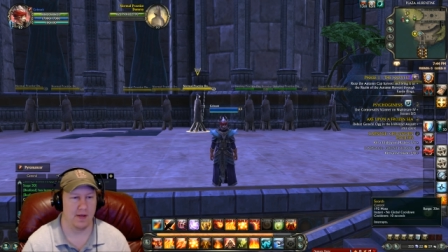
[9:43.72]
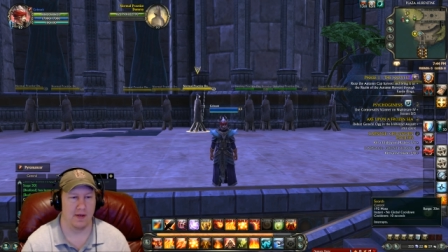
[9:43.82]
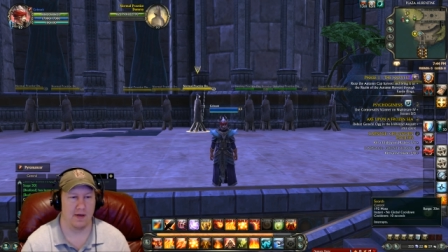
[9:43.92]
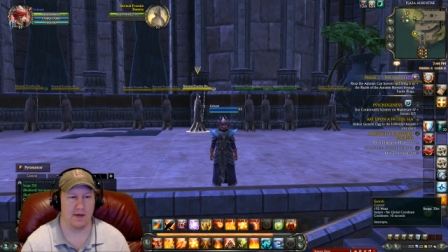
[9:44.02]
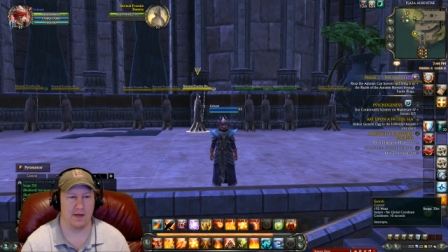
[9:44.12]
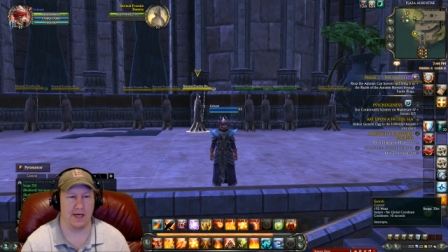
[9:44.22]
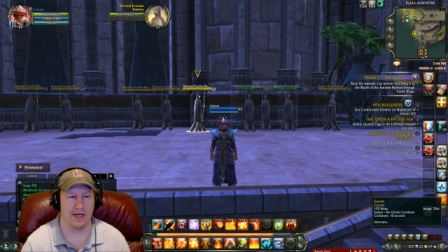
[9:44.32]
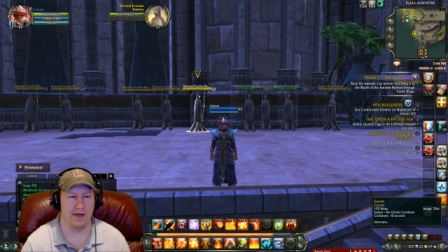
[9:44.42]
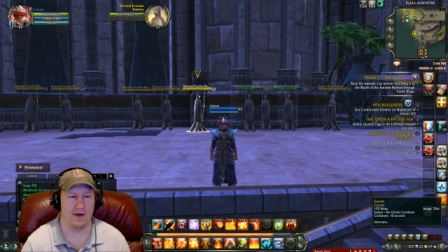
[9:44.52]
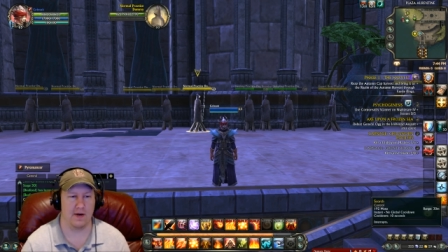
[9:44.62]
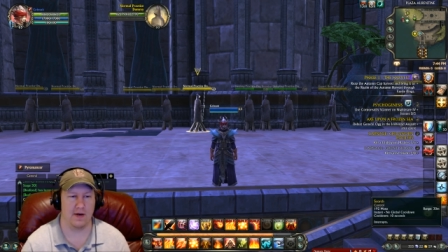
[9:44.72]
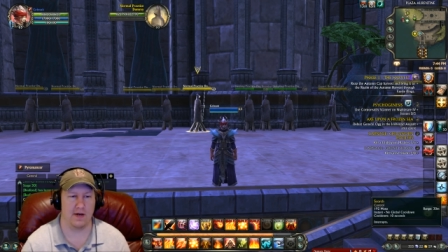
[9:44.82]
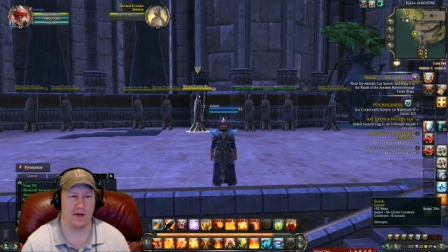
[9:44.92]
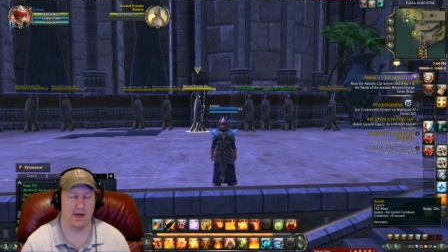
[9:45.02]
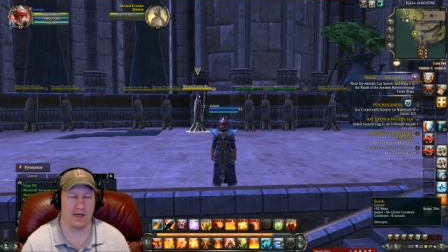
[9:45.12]
Alright,
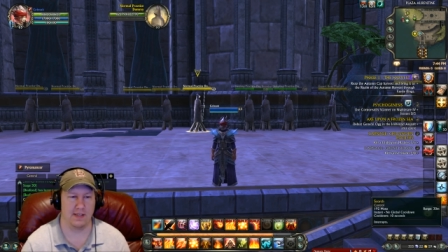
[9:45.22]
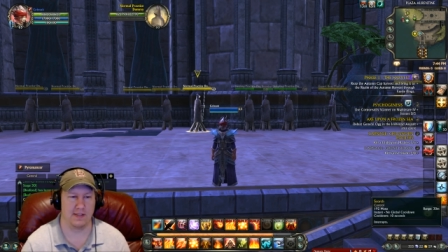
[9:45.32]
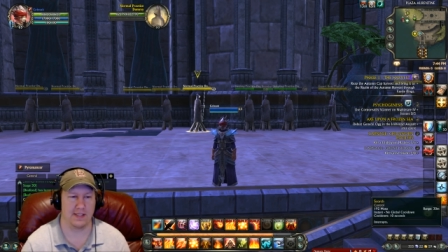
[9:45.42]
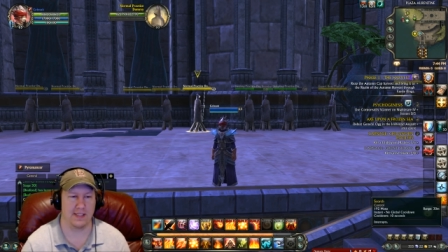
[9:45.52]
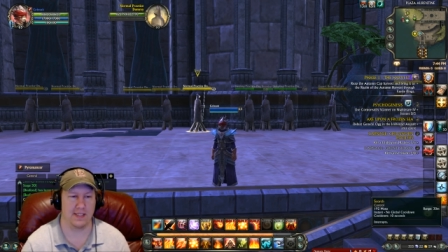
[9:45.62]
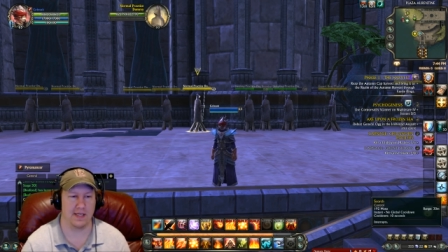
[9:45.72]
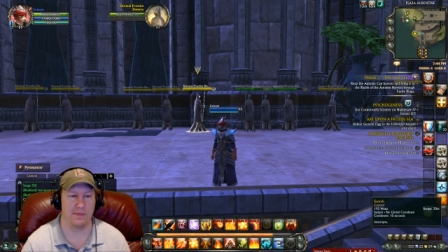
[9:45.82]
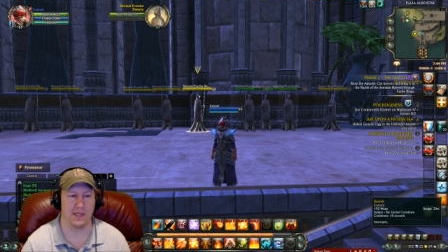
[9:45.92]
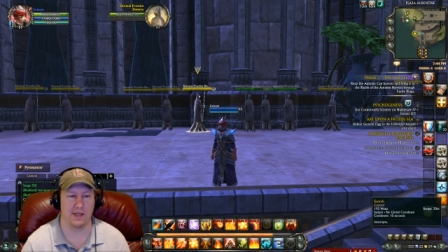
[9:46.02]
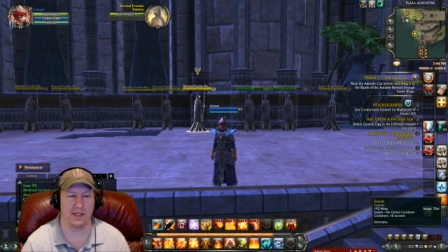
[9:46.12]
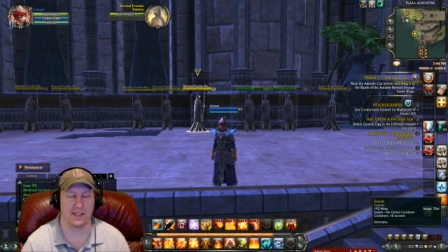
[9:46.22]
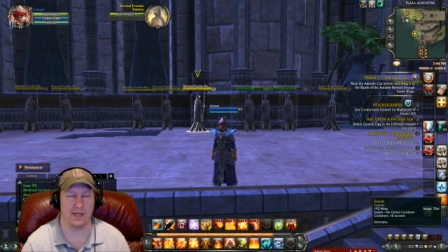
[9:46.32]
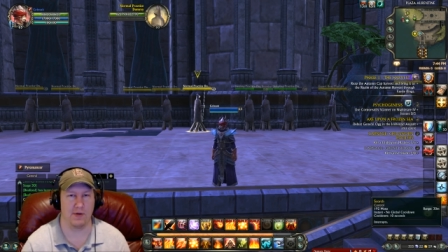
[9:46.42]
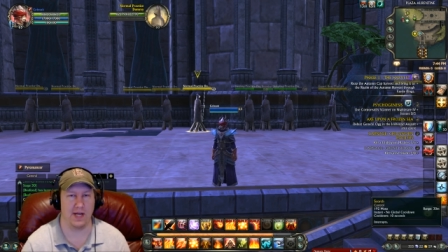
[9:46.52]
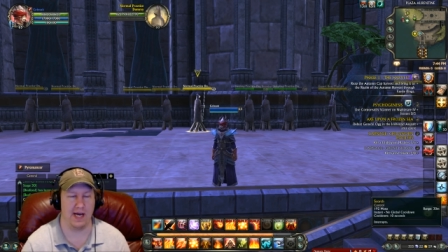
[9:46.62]
our CC abilities
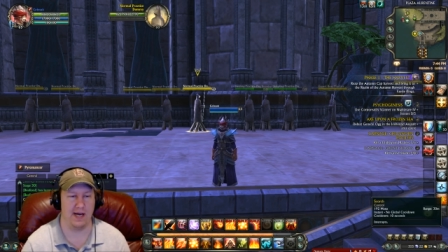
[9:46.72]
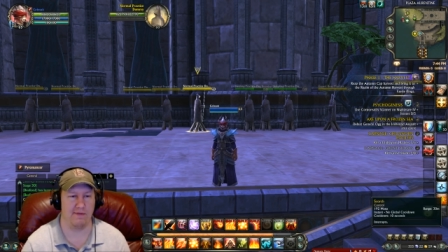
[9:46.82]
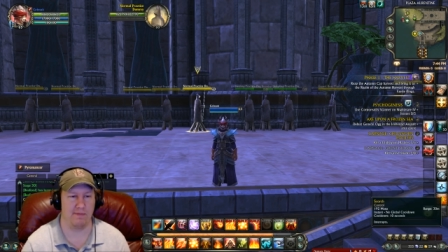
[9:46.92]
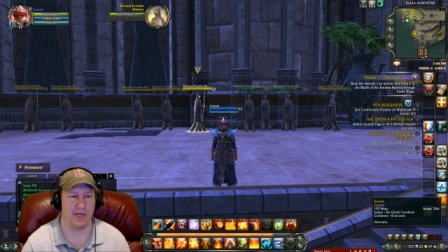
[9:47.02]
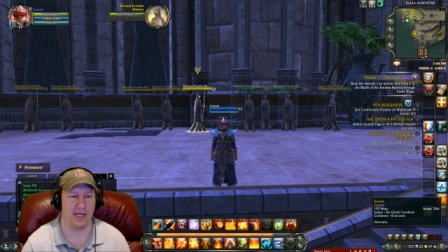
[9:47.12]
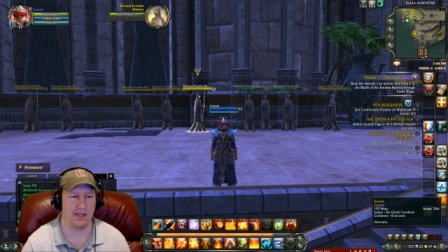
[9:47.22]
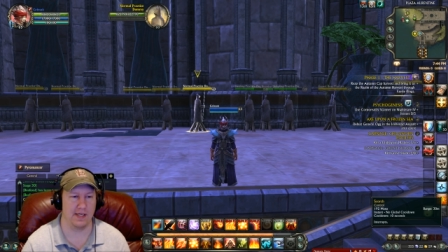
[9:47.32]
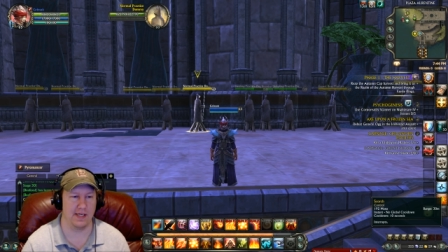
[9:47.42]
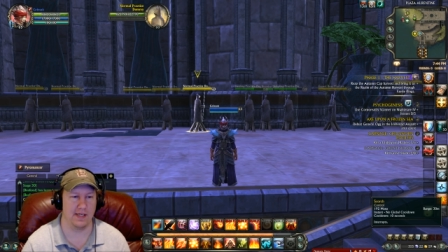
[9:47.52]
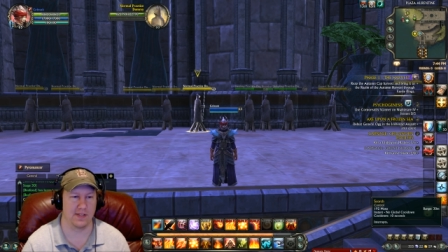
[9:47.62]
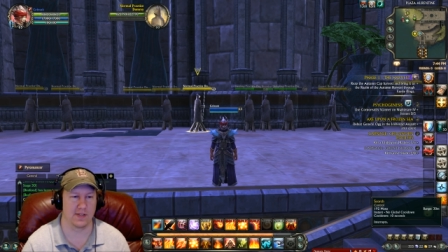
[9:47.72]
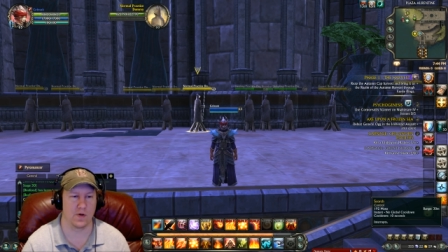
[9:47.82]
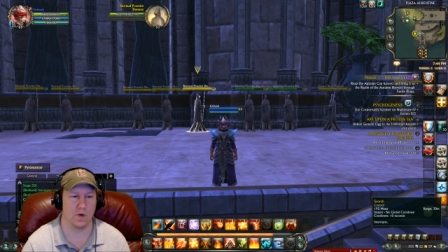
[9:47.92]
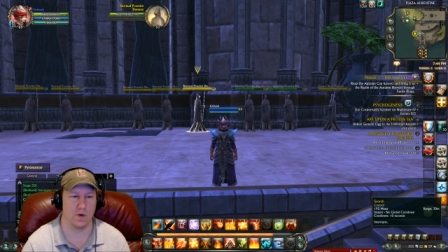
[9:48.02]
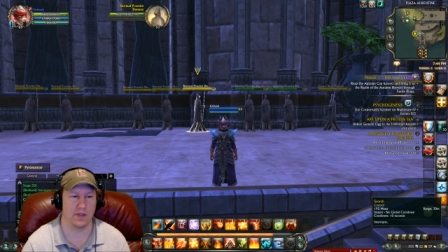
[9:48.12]
that we have mainly is
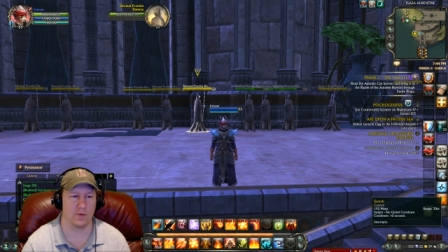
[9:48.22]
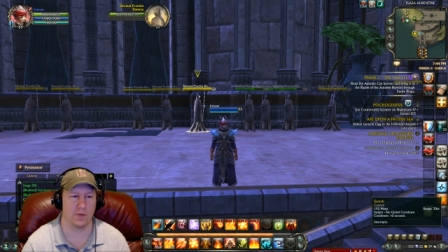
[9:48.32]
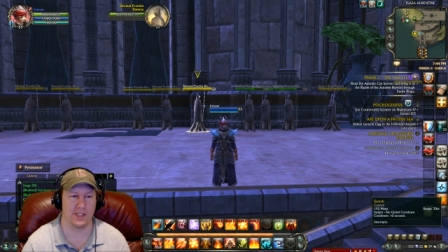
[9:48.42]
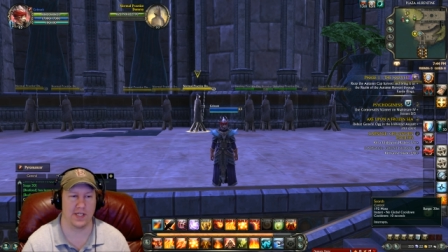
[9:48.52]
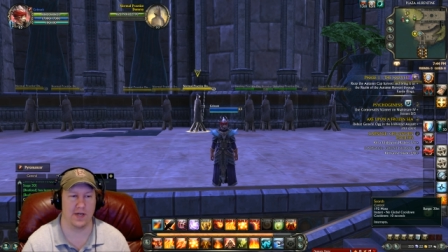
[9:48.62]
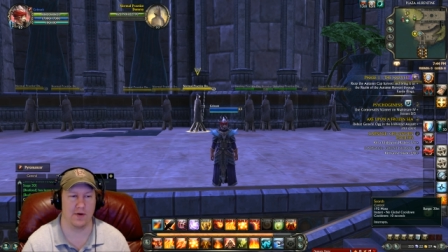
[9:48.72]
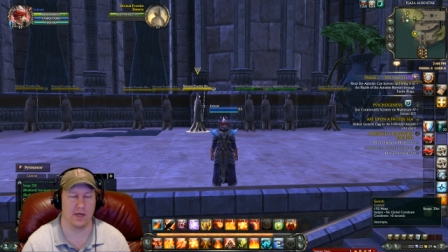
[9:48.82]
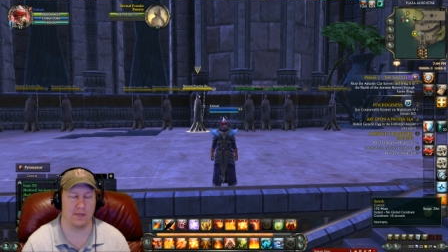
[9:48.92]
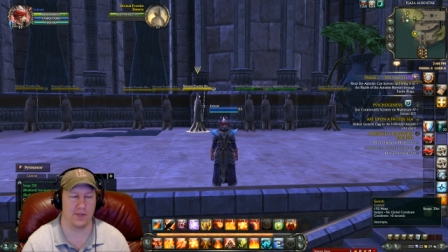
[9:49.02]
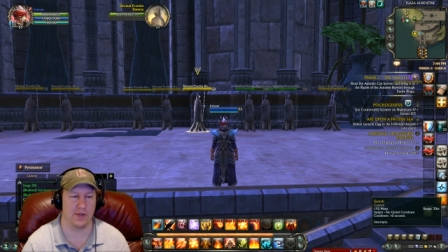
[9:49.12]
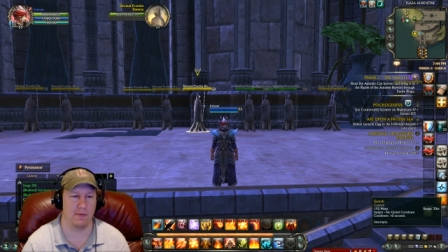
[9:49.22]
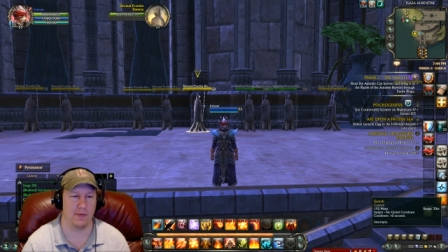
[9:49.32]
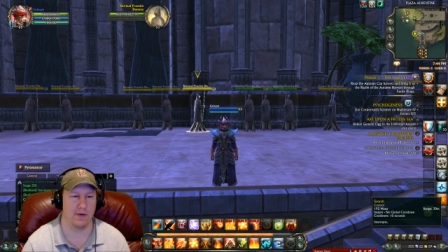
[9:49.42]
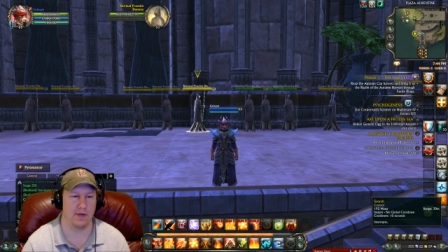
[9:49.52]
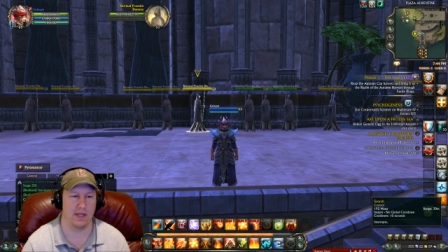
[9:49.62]
Scorch, which interrupts your
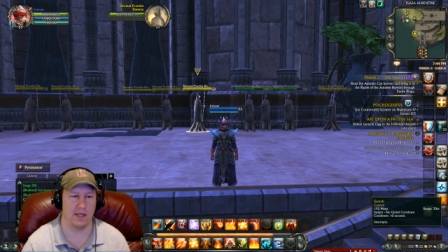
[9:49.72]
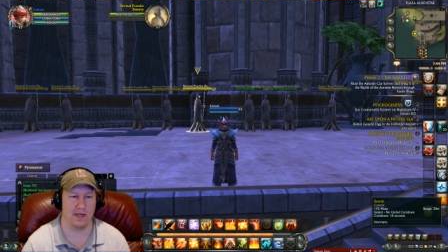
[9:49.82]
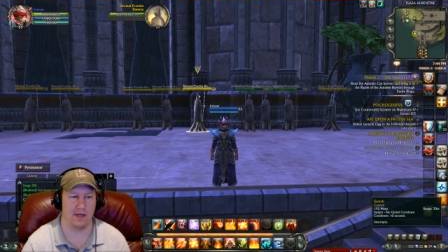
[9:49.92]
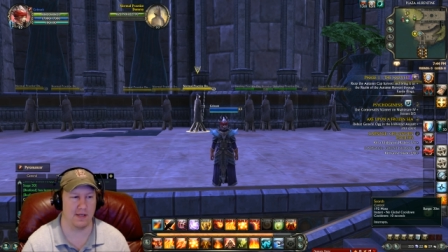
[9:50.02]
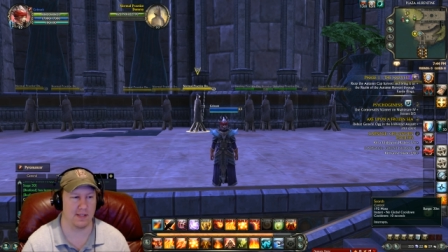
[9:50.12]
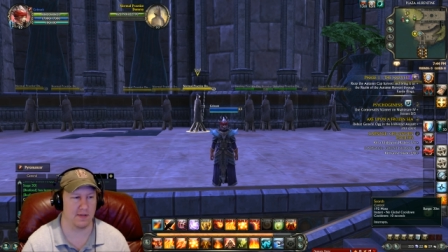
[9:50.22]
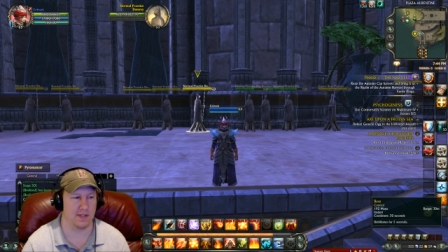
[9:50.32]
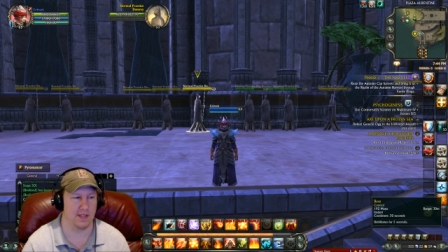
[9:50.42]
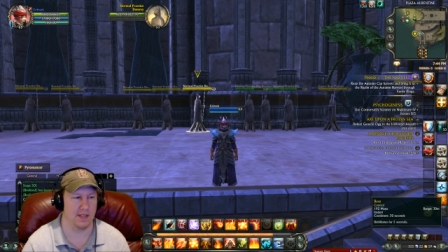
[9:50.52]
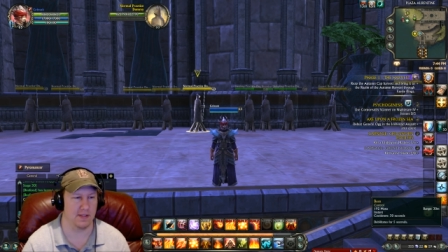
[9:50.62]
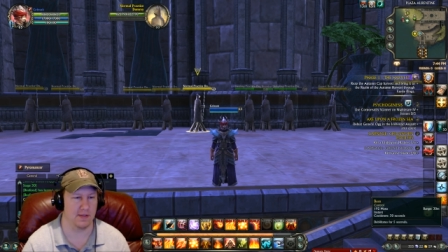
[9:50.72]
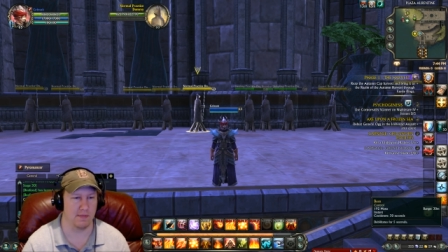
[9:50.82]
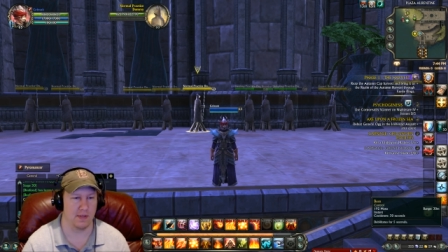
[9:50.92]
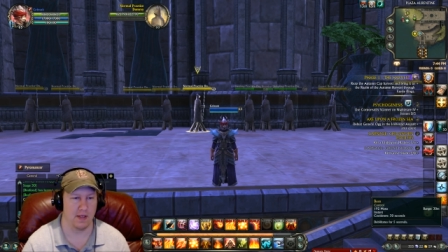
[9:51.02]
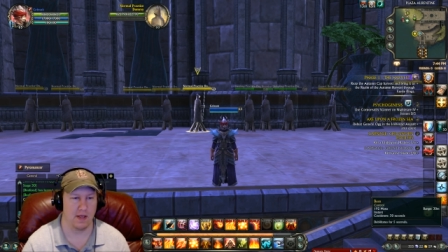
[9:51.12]
opponent and it also stuns them.